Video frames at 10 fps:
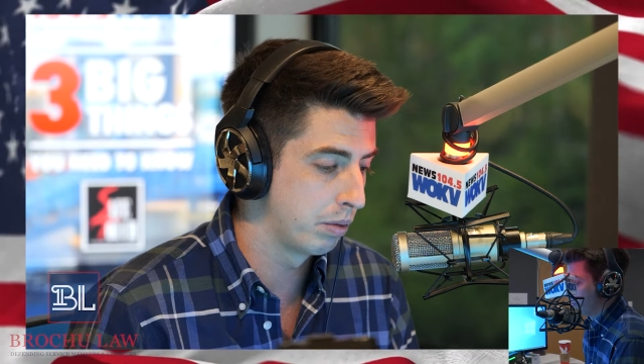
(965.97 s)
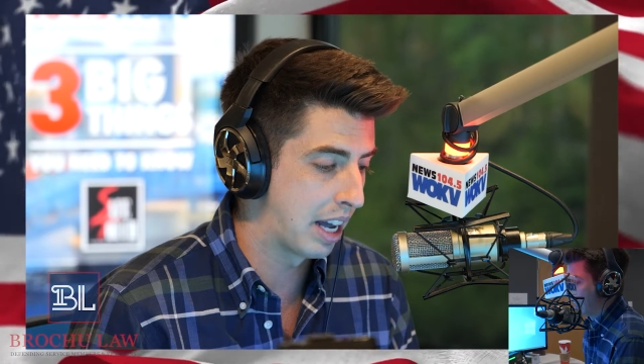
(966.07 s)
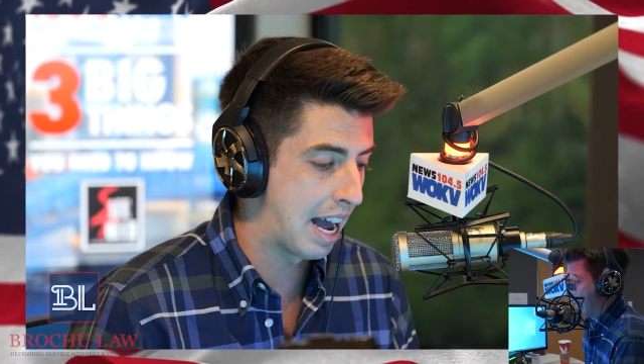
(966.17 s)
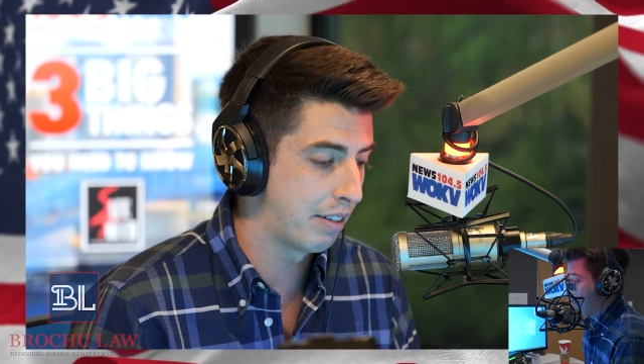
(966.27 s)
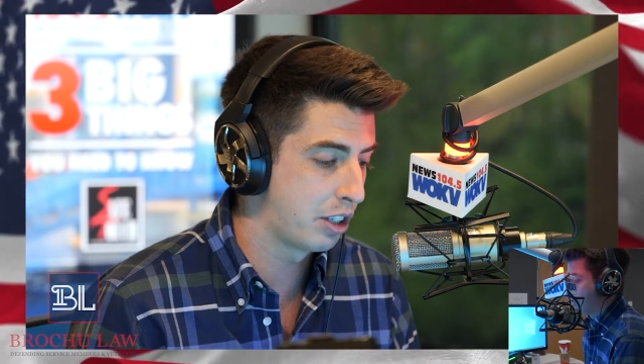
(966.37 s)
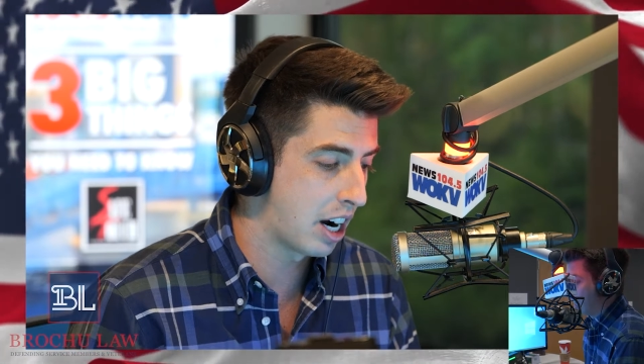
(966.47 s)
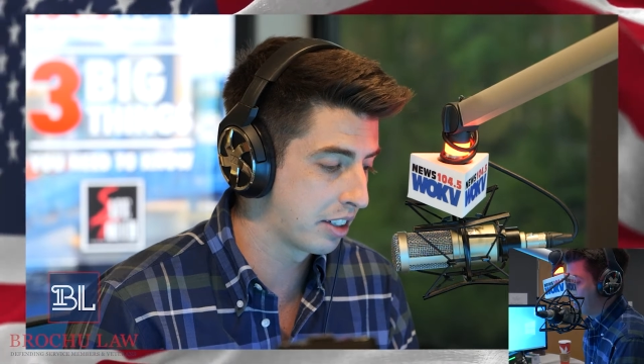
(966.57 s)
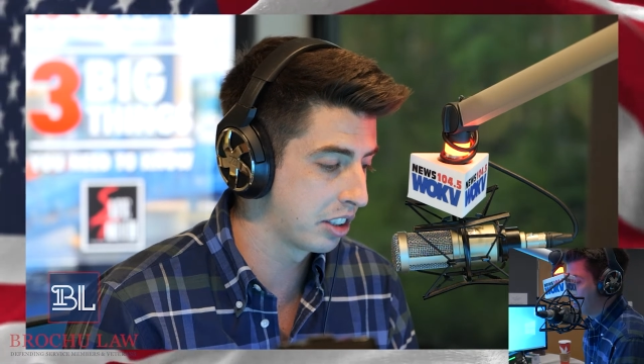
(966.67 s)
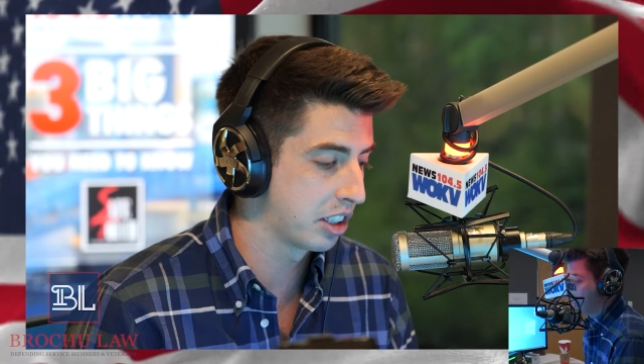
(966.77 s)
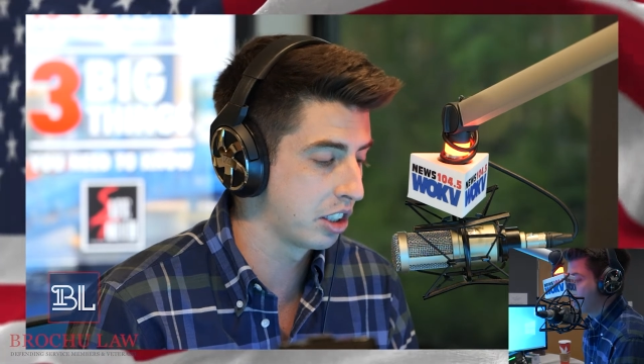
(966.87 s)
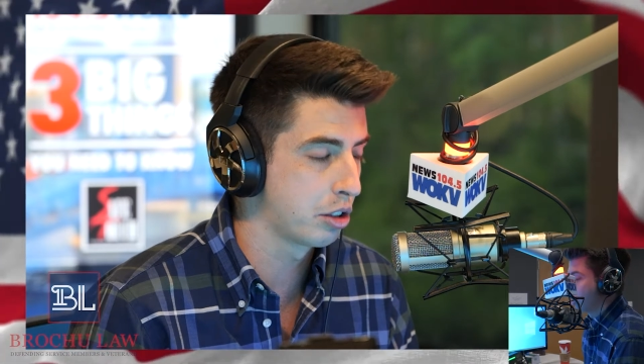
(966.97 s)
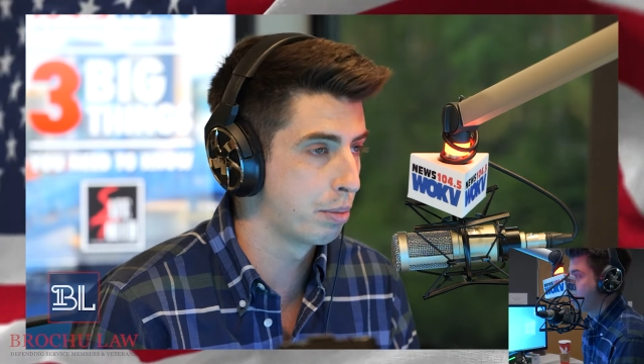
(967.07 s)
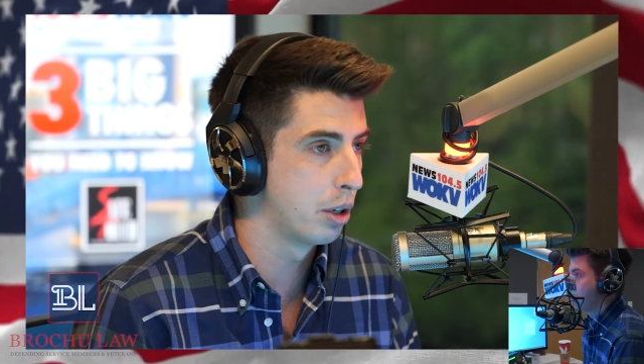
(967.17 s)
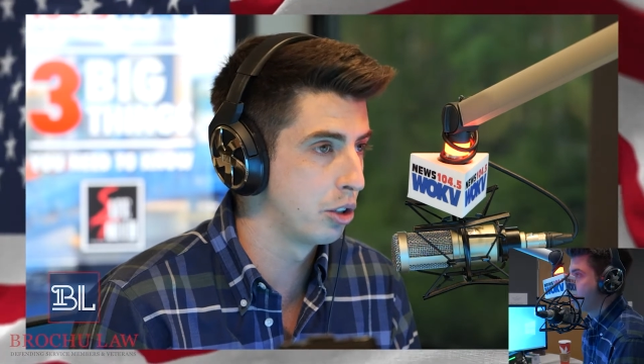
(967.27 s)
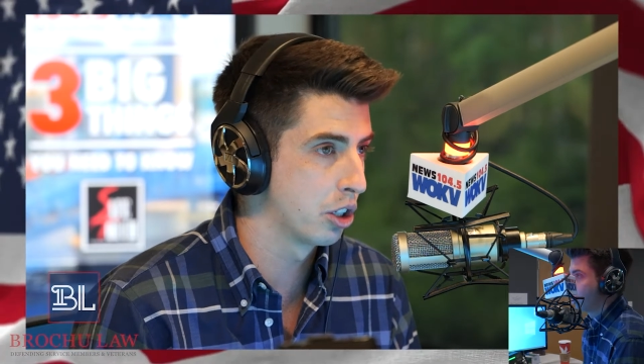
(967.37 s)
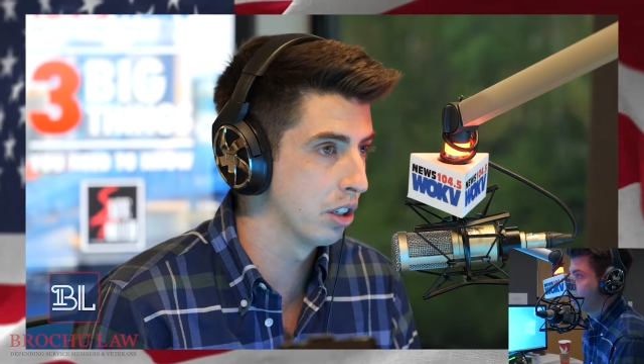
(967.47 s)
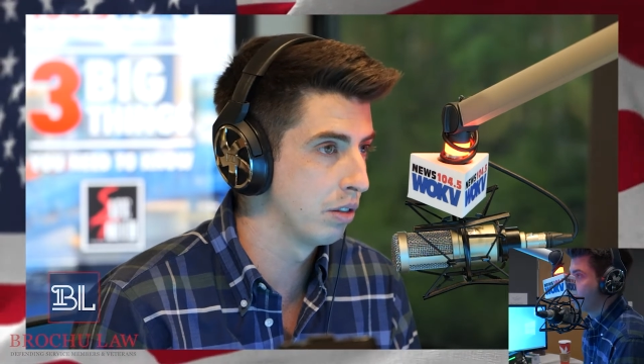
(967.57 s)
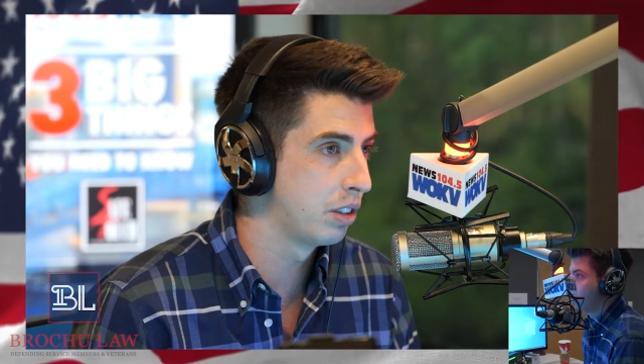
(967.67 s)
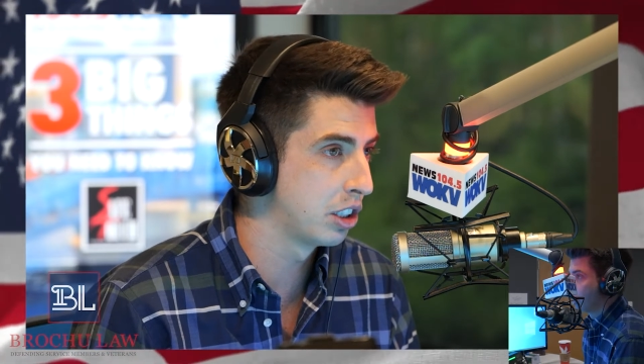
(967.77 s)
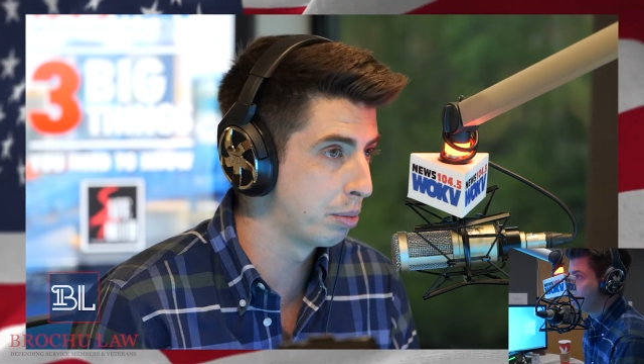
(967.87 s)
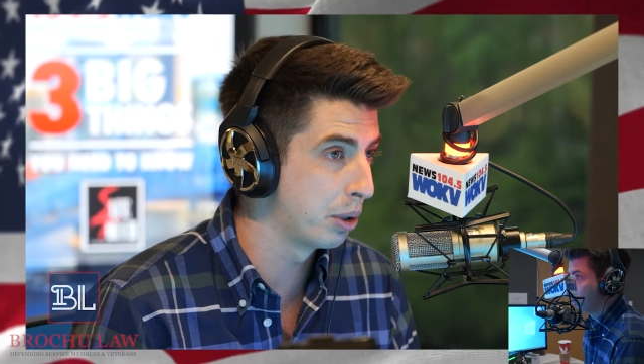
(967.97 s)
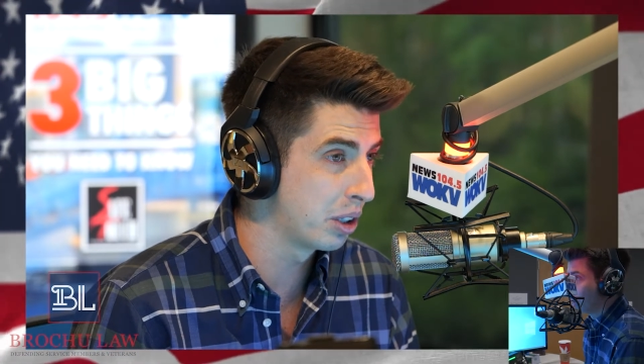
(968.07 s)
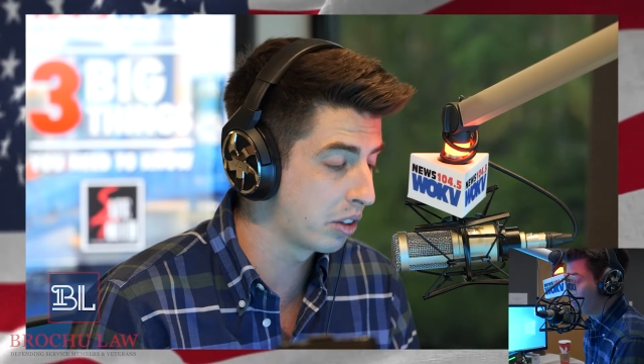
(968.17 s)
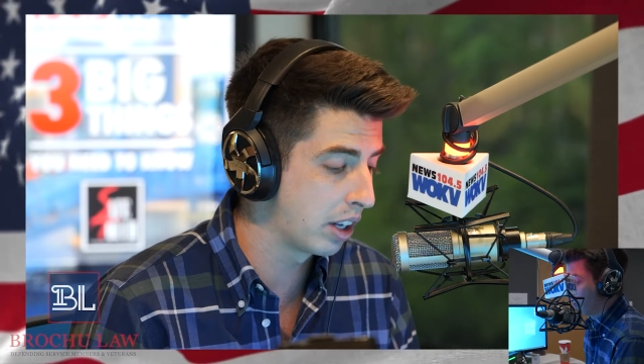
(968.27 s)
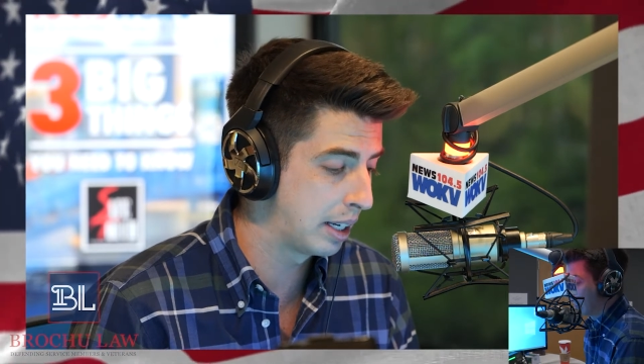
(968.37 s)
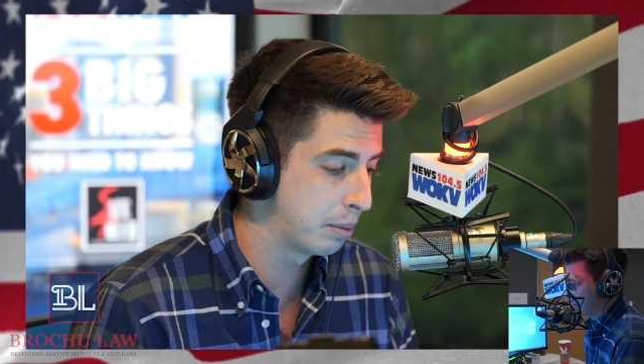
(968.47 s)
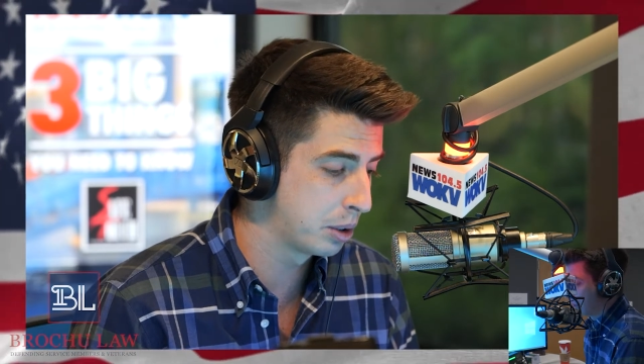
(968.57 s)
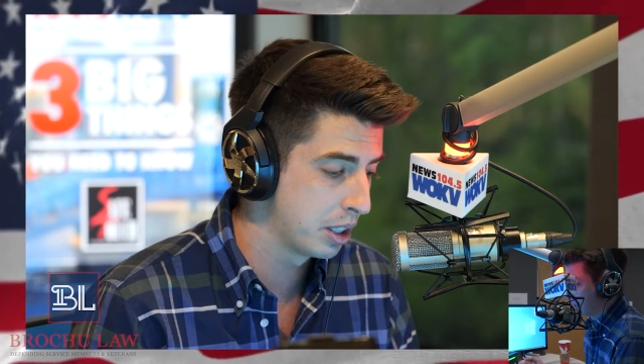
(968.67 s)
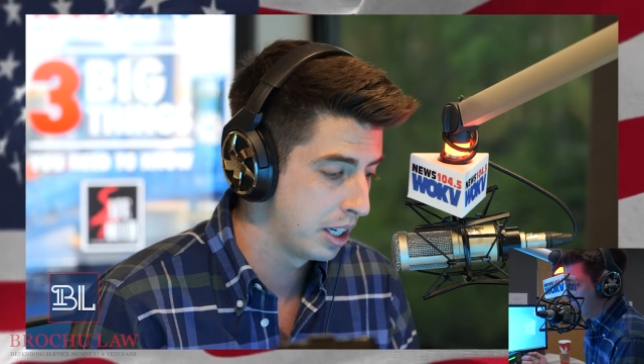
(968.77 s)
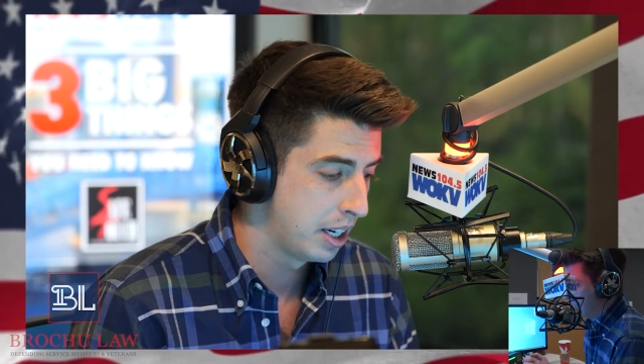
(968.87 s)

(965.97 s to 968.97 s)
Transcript: have toxic exposure disability claims.